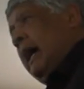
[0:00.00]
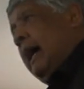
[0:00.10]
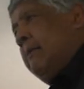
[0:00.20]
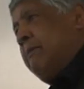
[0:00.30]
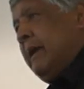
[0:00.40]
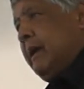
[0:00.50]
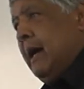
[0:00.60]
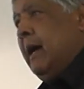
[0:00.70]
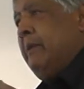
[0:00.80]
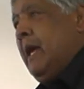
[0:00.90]
But
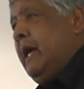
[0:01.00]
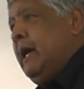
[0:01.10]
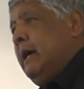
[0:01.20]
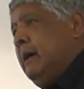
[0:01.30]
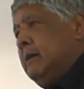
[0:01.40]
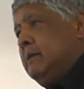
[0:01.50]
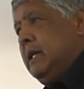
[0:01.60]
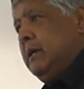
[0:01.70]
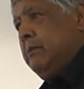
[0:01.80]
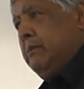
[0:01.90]
I'm here
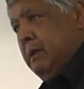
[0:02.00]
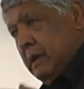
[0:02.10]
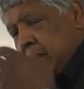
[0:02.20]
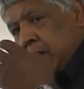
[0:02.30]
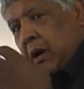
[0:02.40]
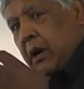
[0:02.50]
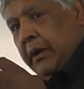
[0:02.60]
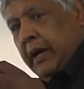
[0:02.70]
on